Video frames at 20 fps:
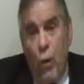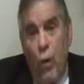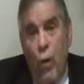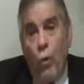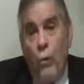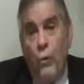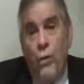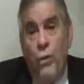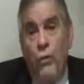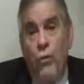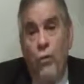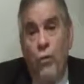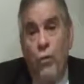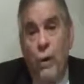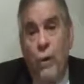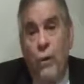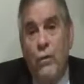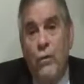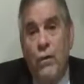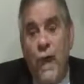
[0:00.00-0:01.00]
only
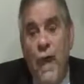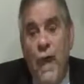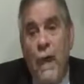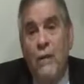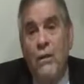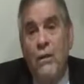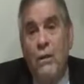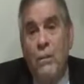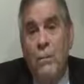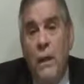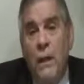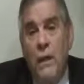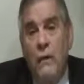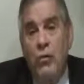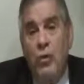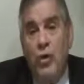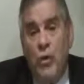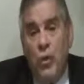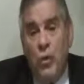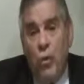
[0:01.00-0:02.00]
shares a
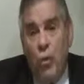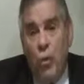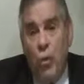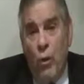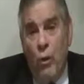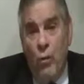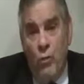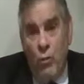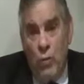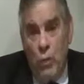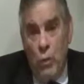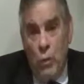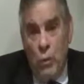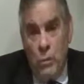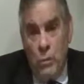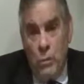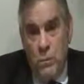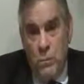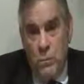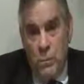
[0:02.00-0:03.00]
dimension or two.